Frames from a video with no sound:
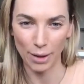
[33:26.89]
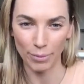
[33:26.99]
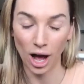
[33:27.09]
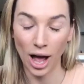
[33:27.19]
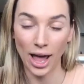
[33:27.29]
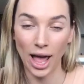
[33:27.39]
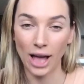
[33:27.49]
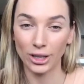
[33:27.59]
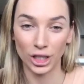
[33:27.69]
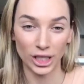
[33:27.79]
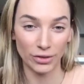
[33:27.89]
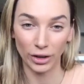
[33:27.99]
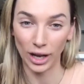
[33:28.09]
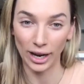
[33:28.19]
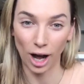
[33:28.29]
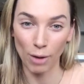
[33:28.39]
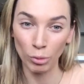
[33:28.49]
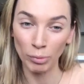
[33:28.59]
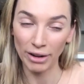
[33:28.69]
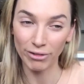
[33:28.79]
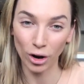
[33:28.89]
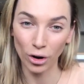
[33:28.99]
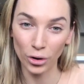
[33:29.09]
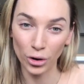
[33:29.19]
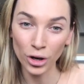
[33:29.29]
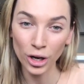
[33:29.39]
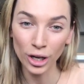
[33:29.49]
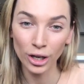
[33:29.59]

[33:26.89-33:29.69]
but I just feel like I'm on my phone,